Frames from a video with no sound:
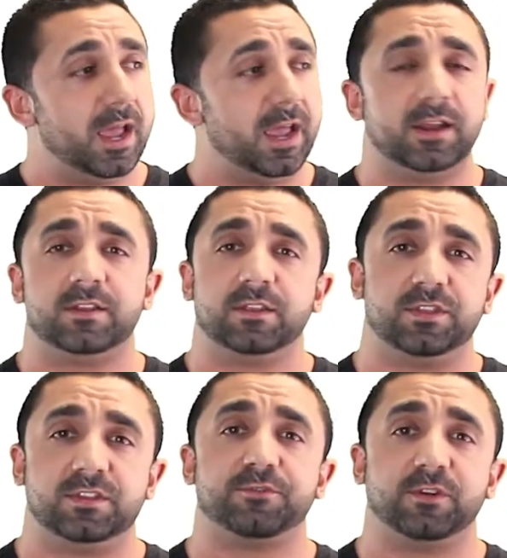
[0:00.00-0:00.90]
And
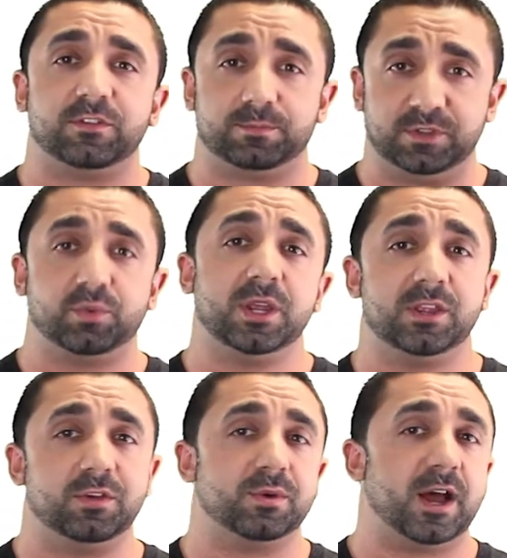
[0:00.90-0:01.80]
the difference between
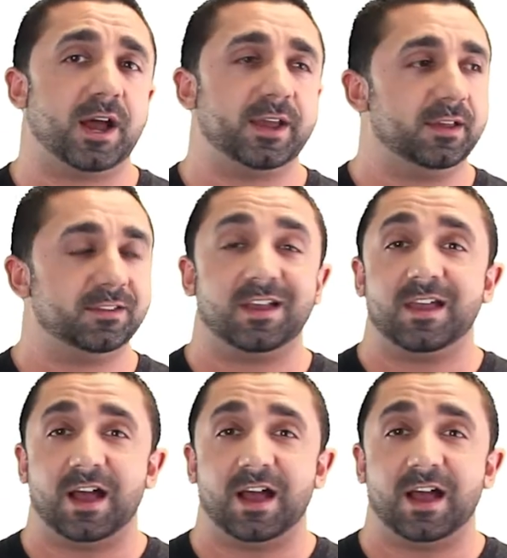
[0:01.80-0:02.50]
you and I is